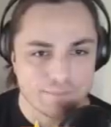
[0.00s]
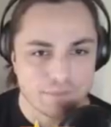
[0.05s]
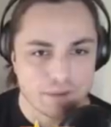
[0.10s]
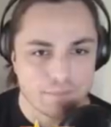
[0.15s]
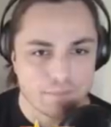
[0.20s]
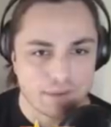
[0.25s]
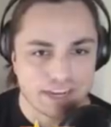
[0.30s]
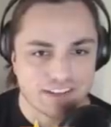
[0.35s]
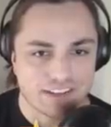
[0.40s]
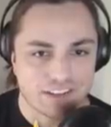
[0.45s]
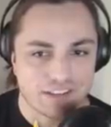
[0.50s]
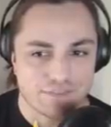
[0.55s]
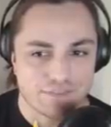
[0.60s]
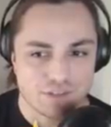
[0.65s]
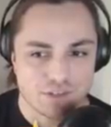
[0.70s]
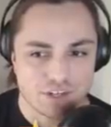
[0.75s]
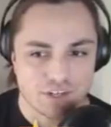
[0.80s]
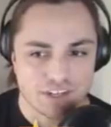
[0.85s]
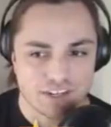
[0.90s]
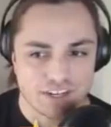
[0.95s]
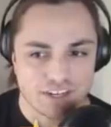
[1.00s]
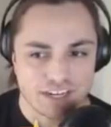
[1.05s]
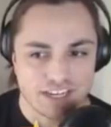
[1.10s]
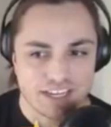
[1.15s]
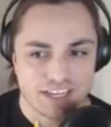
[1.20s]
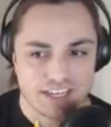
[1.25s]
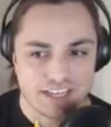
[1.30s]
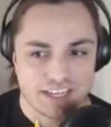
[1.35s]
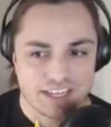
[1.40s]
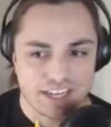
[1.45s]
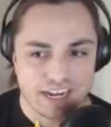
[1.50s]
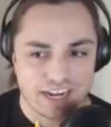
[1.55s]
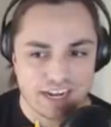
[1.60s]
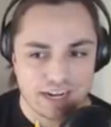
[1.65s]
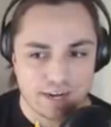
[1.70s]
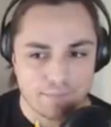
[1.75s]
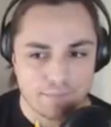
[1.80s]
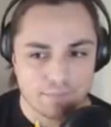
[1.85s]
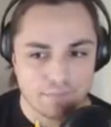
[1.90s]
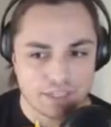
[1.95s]
Mike Clevinger
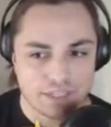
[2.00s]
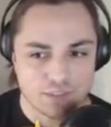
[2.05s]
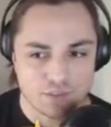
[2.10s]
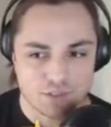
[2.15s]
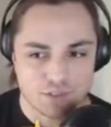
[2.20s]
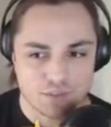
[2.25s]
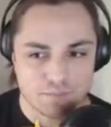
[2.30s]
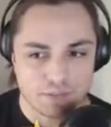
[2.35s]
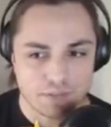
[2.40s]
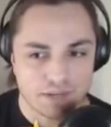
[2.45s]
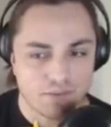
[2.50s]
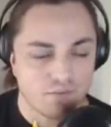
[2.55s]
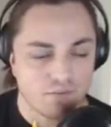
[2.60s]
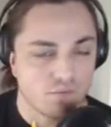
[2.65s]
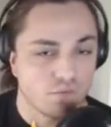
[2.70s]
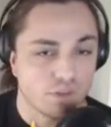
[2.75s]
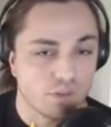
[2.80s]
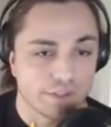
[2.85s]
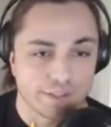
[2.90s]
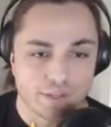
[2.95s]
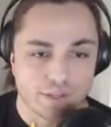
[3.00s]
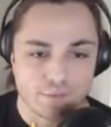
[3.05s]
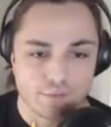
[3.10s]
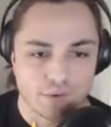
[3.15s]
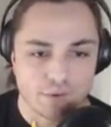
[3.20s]
um, has just been really good for